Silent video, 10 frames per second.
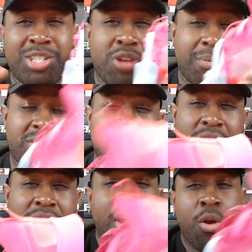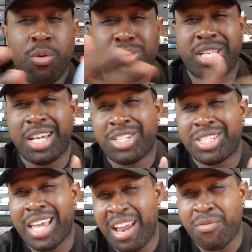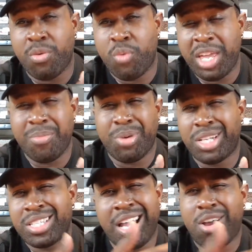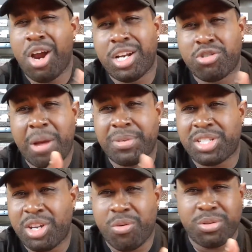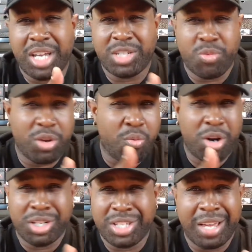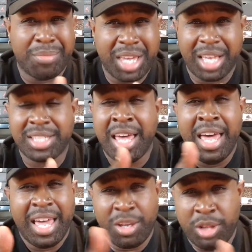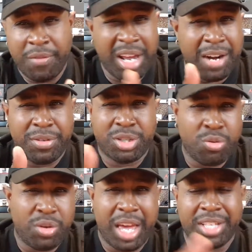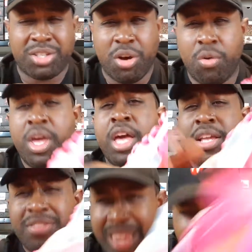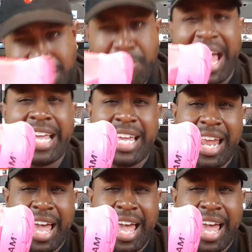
drop sneaker rotations every week, but it's kind of hard to drop a sneaker rotation when you're wearing the same kicks and you're living out of a suitcase. So that's back in